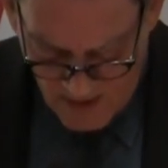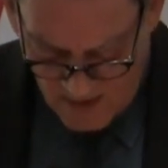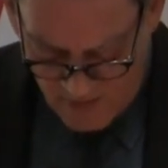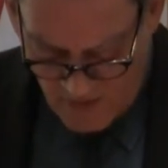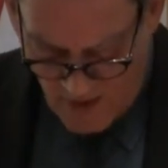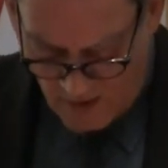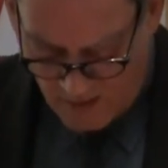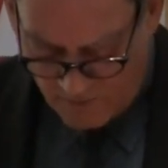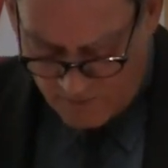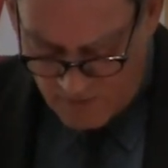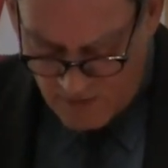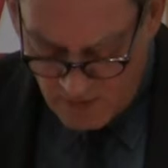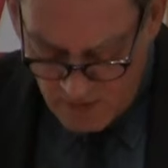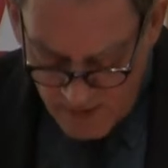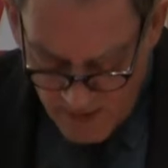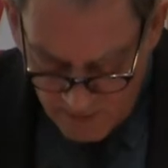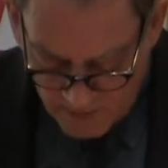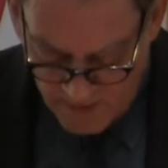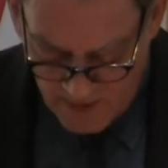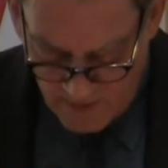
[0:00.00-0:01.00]
not of
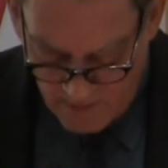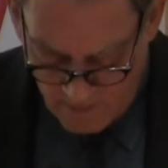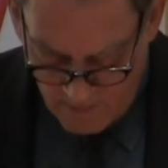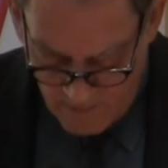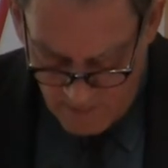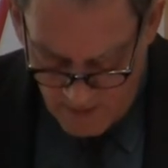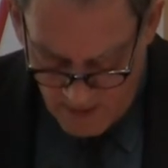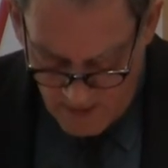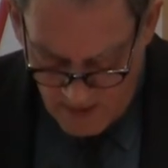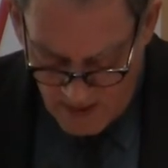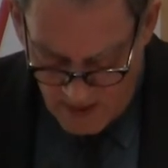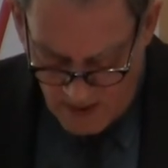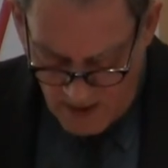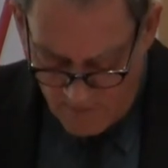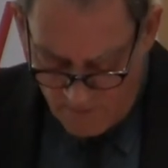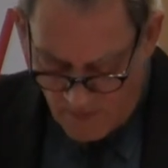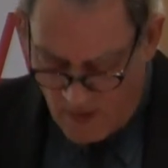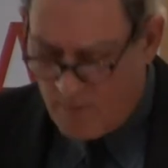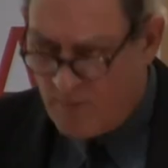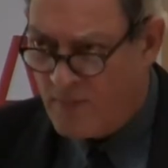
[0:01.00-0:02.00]
delirium,
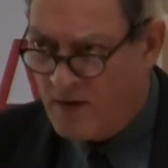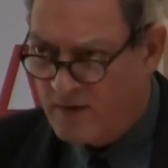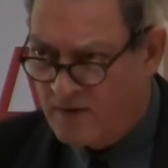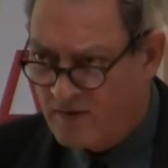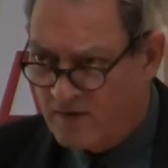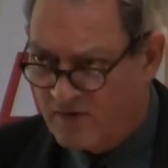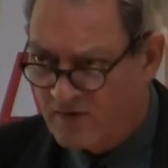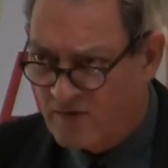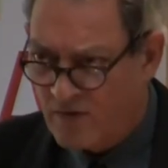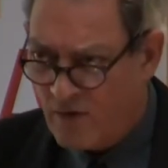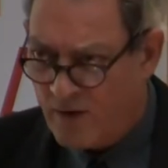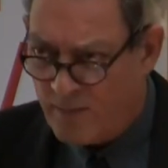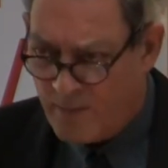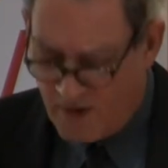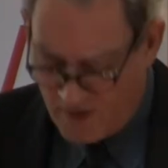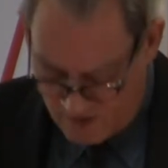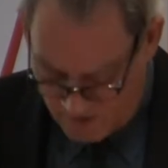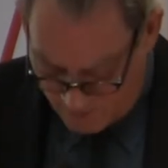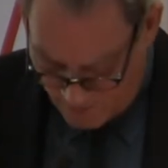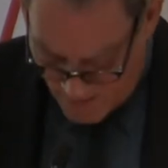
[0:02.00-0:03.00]
even amid the
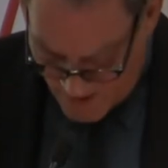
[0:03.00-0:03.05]
stormiest